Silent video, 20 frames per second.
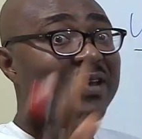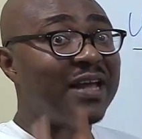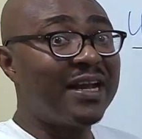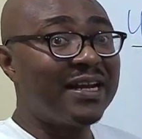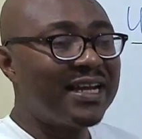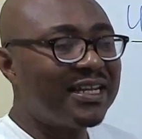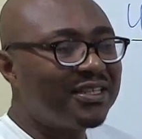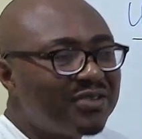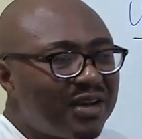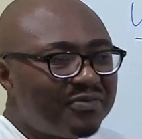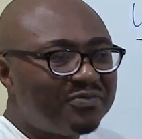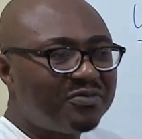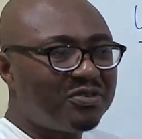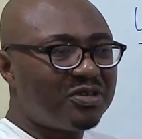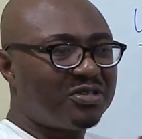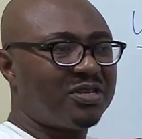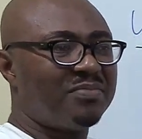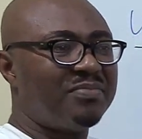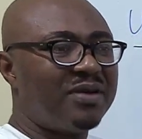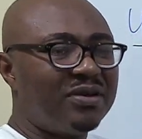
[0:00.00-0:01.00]
like that, you have
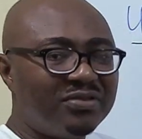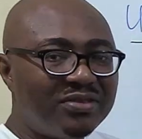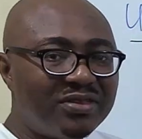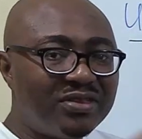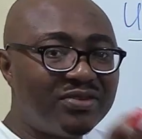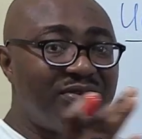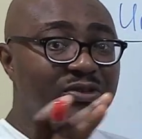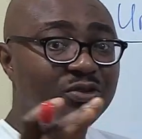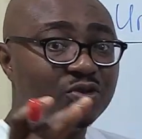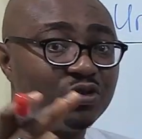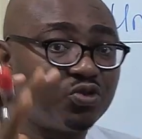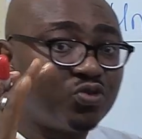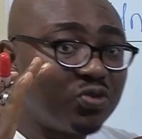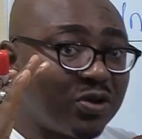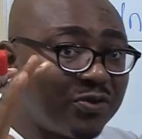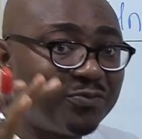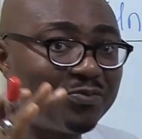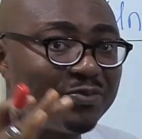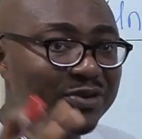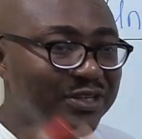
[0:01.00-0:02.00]
just about 3 to
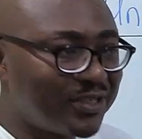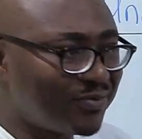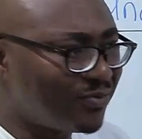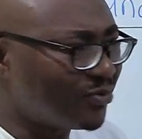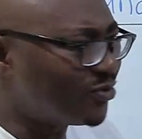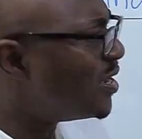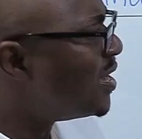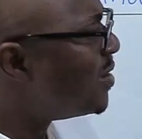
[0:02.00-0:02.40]
12 principles.